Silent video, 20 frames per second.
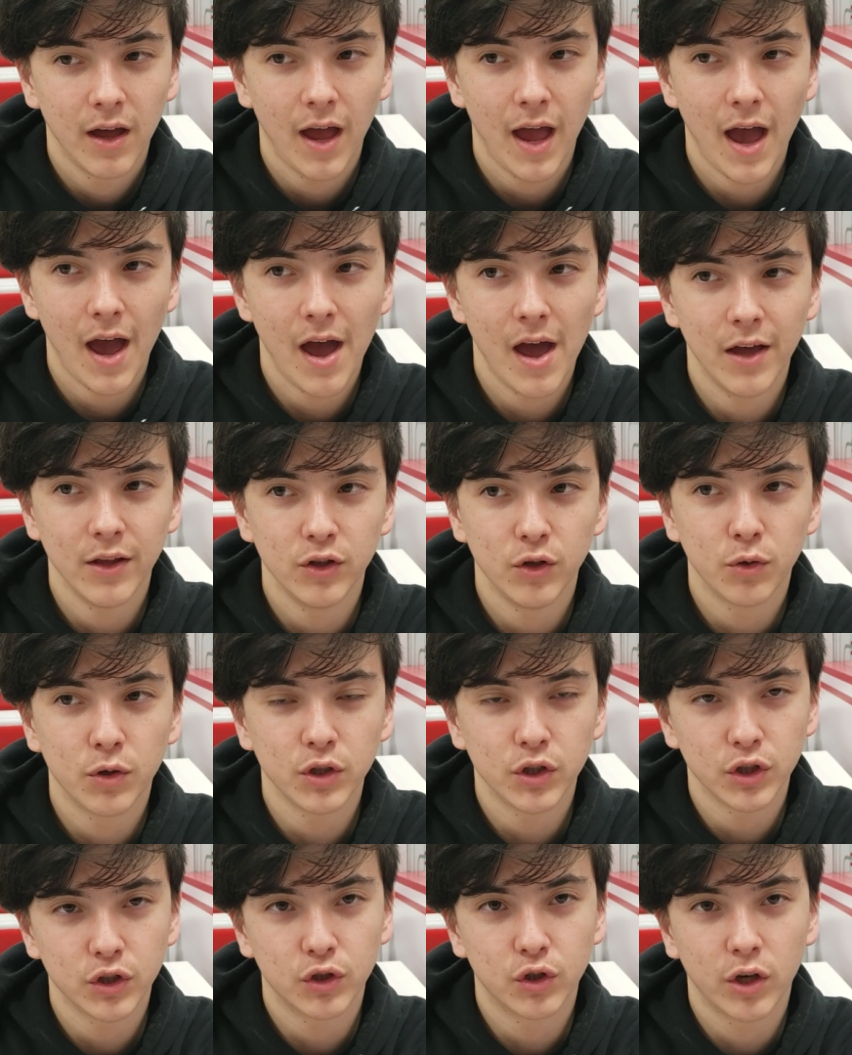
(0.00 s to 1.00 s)
and you
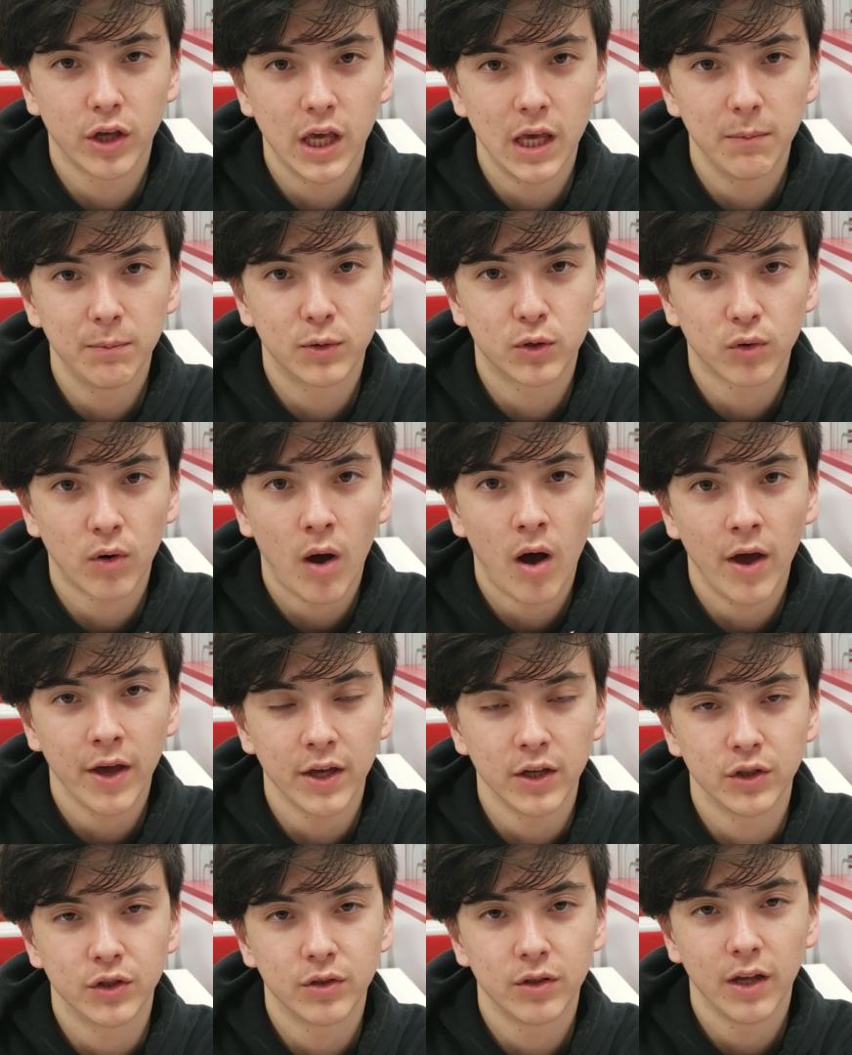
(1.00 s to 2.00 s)
can just keep
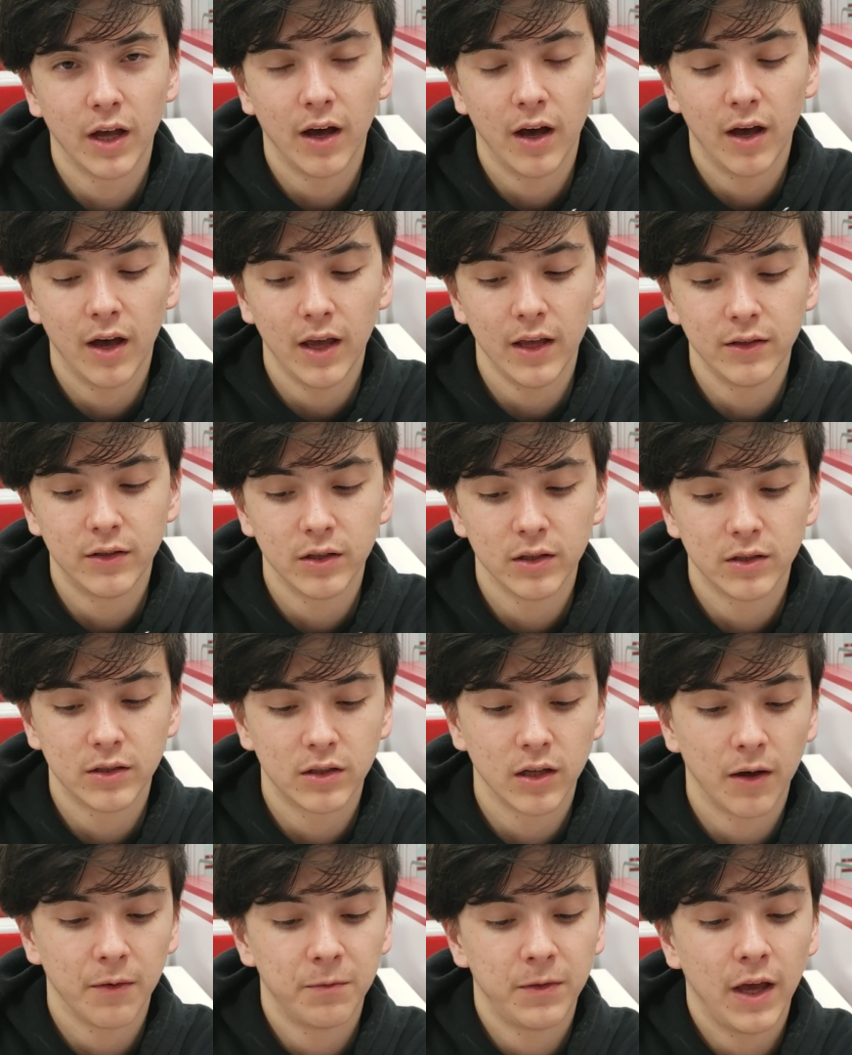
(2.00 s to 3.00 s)
drawing into
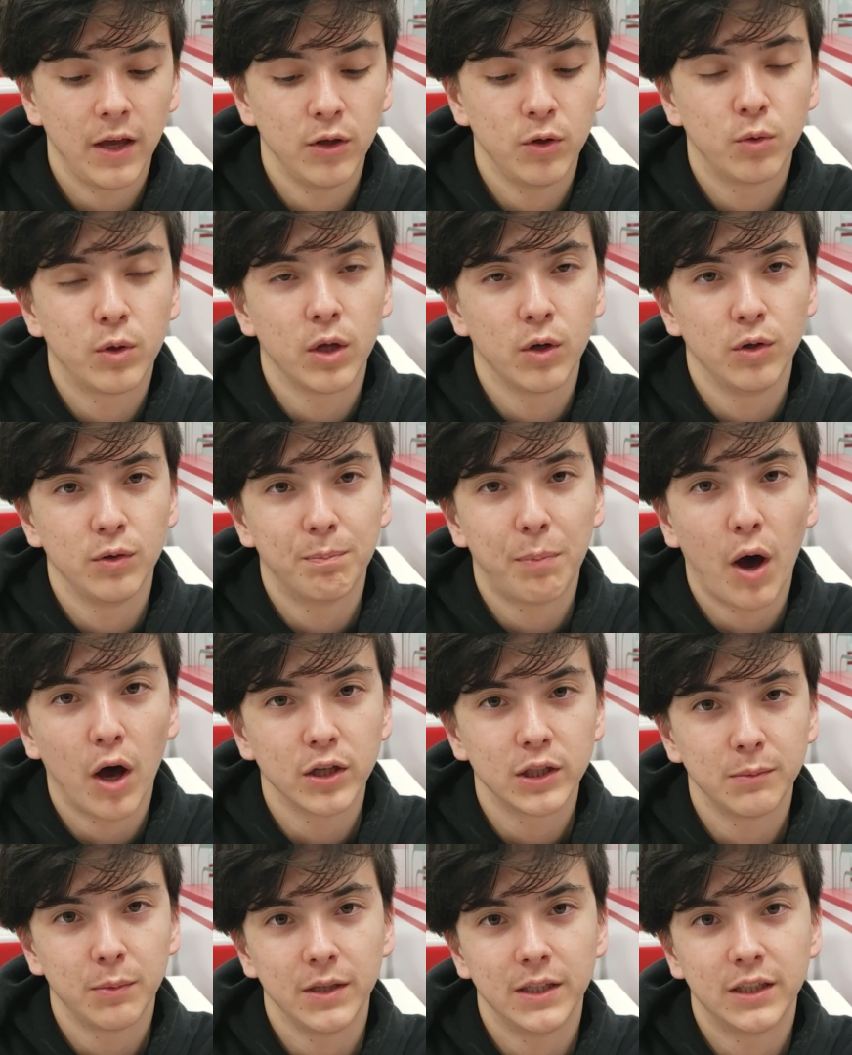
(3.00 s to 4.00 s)
stuff that you can
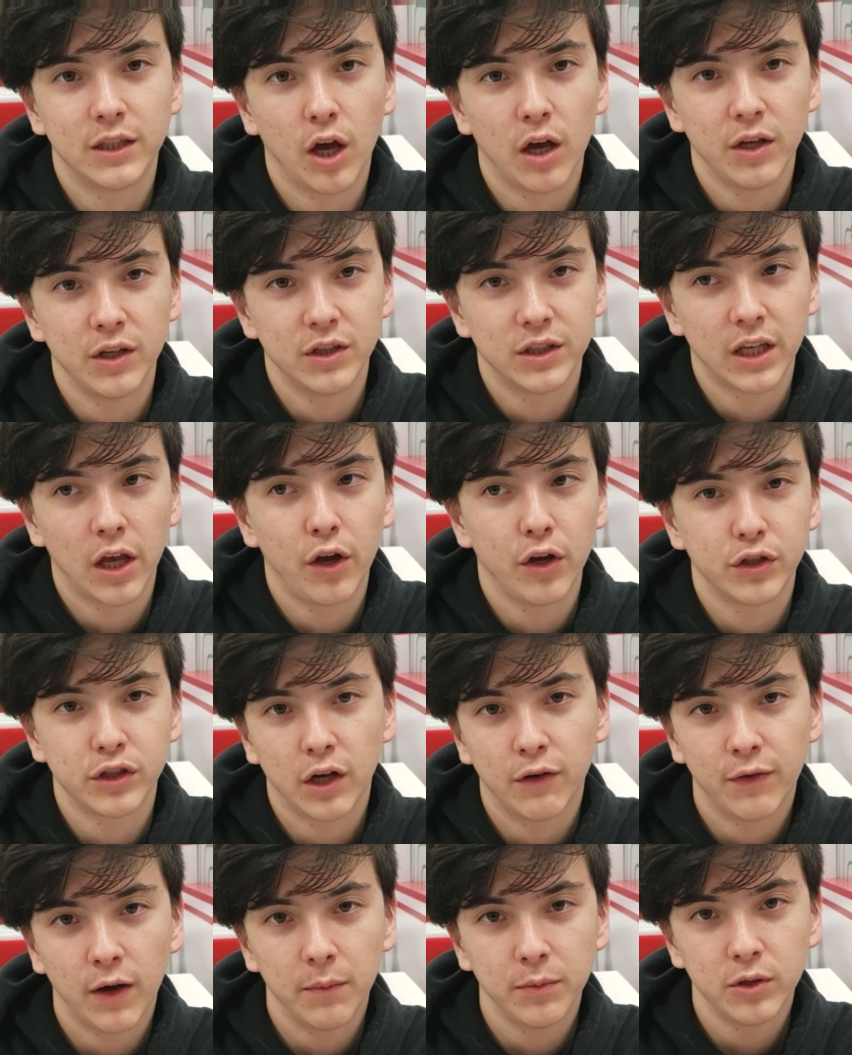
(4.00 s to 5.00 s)
possibly set
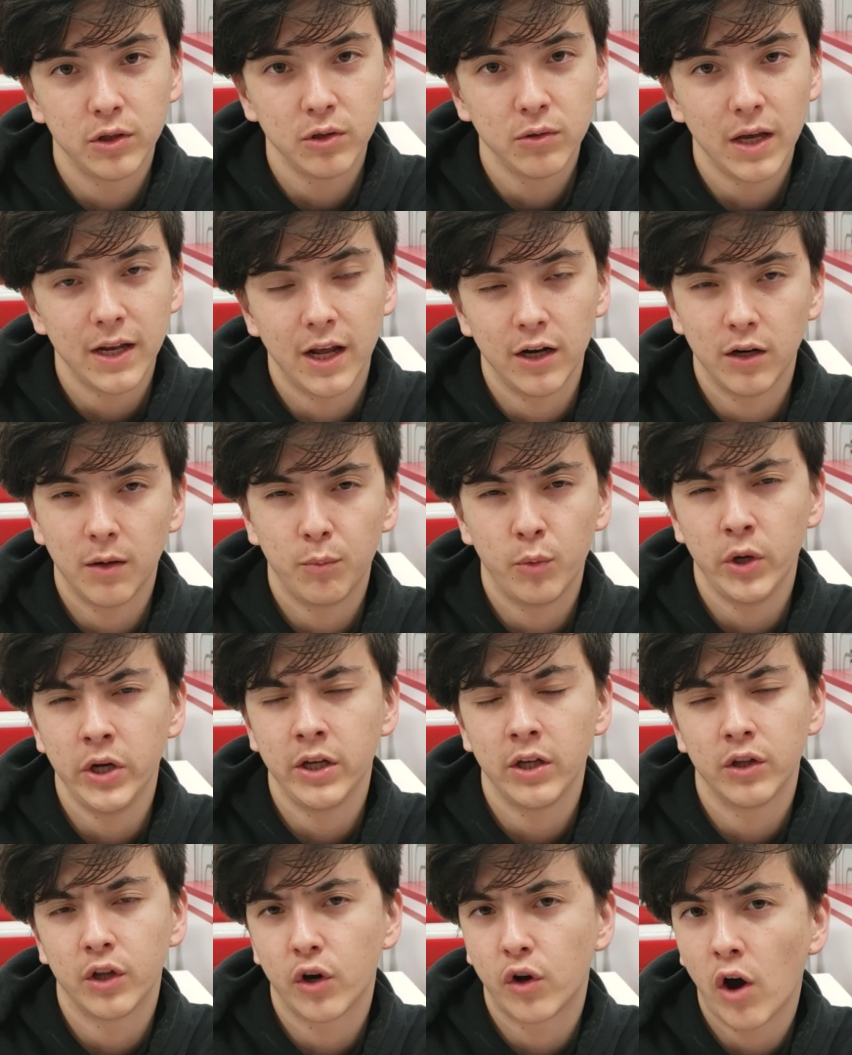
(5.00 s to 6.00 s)
yourself up to and end up
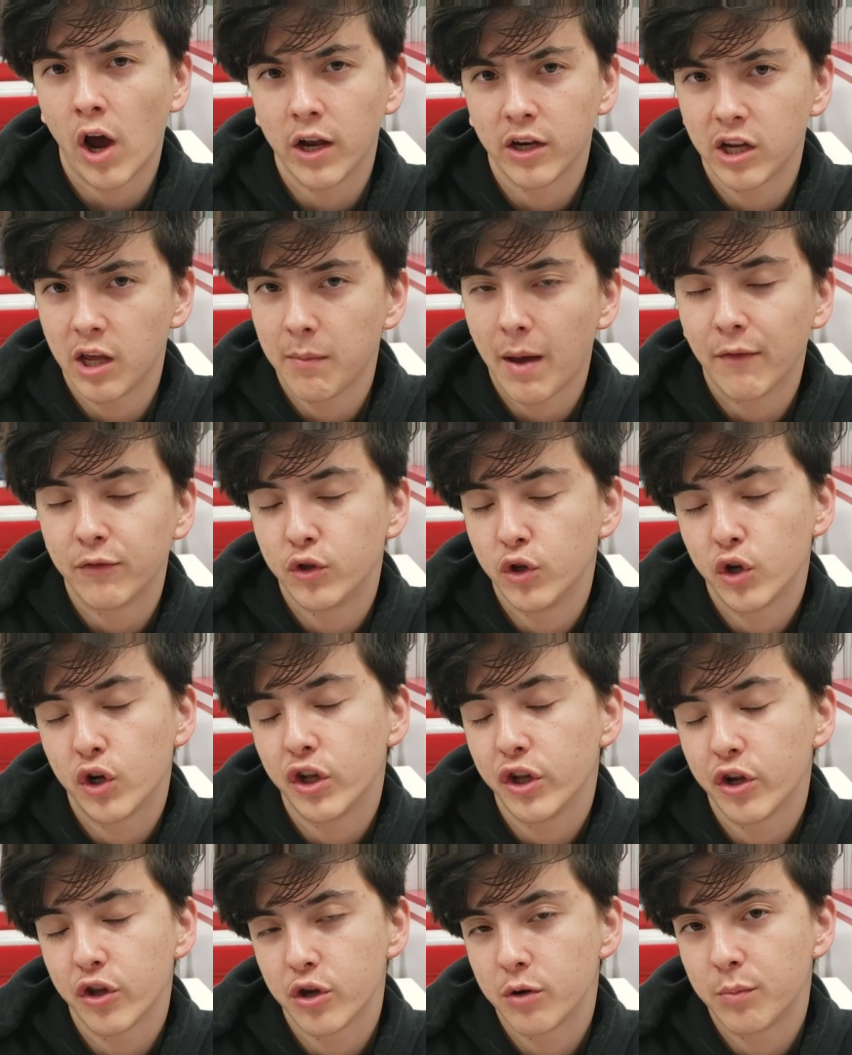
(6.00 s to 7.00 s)
winning in the grind game after you
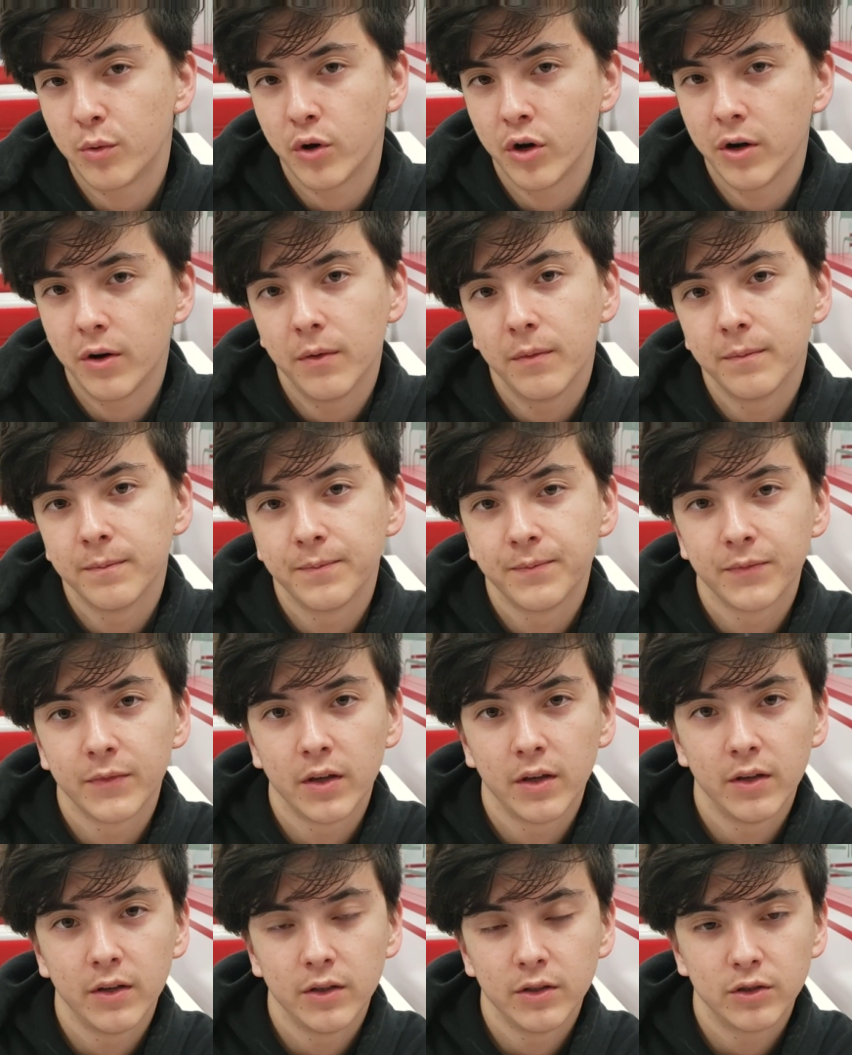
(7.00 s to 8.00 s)
clear their board.
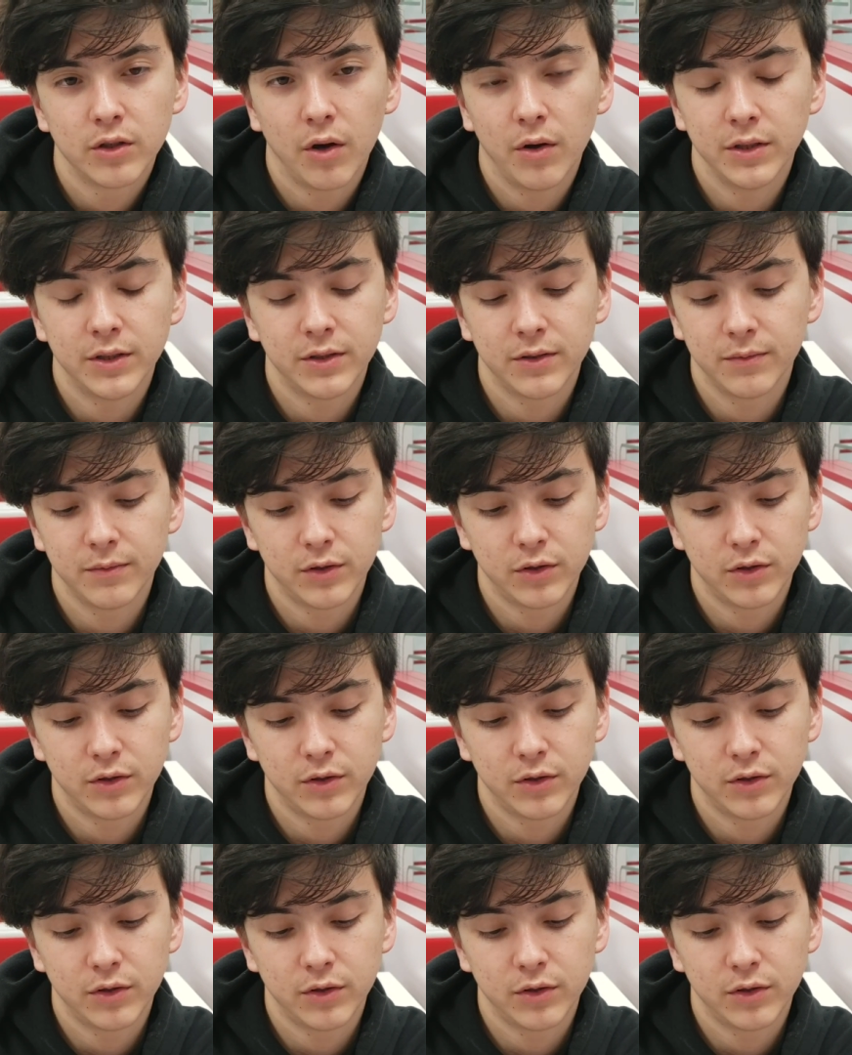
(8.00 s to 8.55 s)
So it's